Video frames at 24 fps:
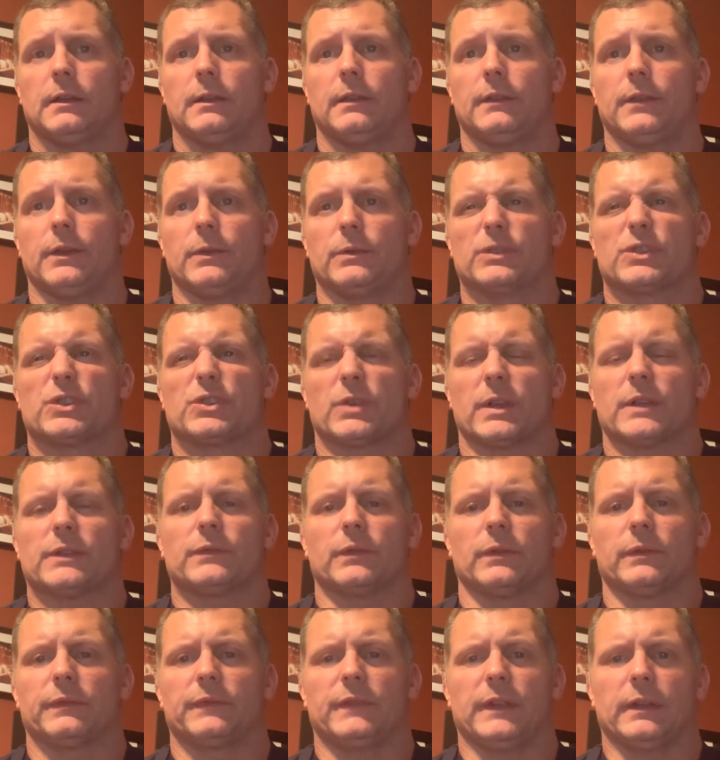those
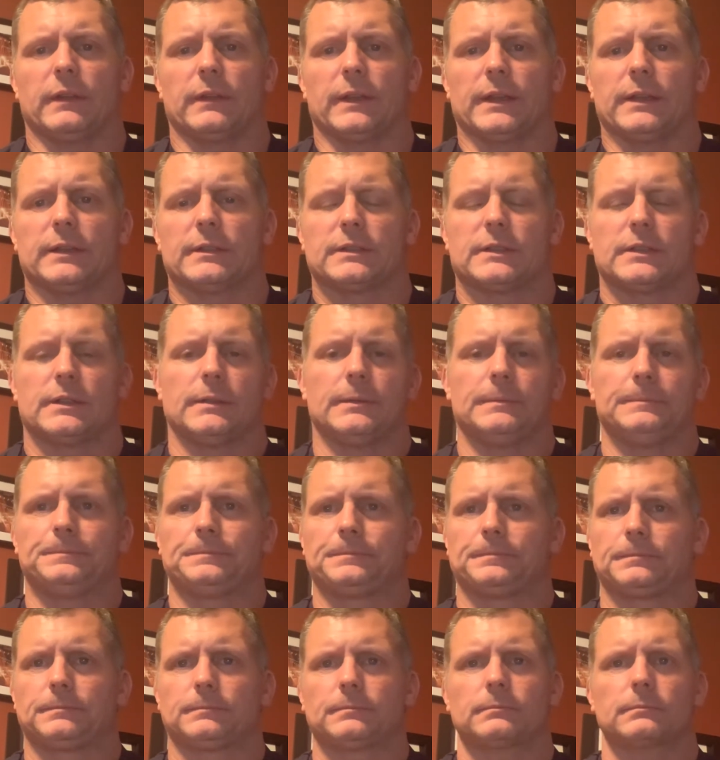stressful feelings.
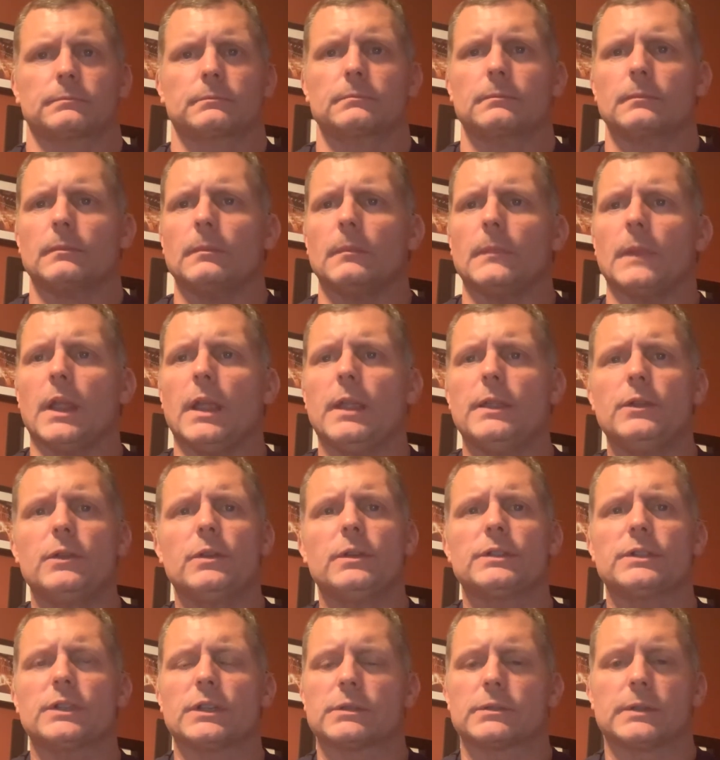And you could
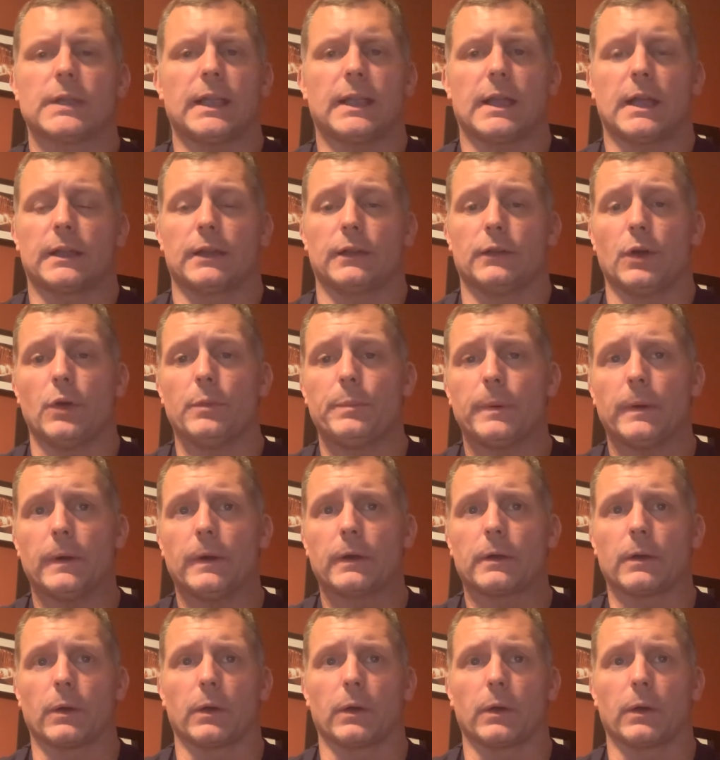just take out a notebook or